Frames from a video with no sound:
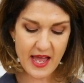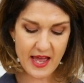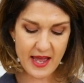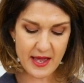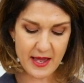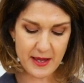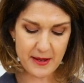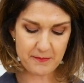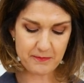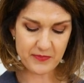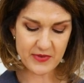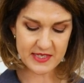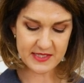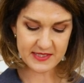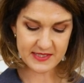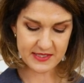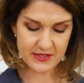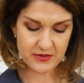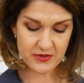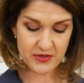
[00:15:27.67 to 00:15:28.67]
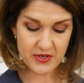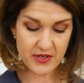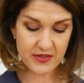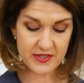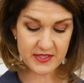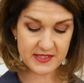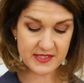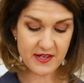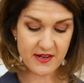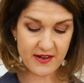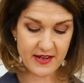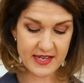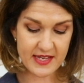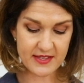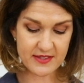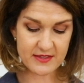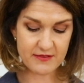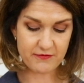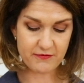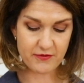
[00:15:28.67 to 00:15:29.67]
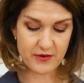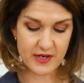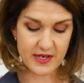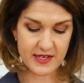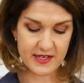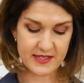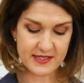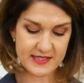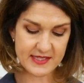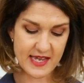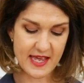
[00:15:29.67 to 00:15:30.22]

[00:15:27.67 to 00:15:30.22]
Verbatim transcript: It's still got the tie at the front,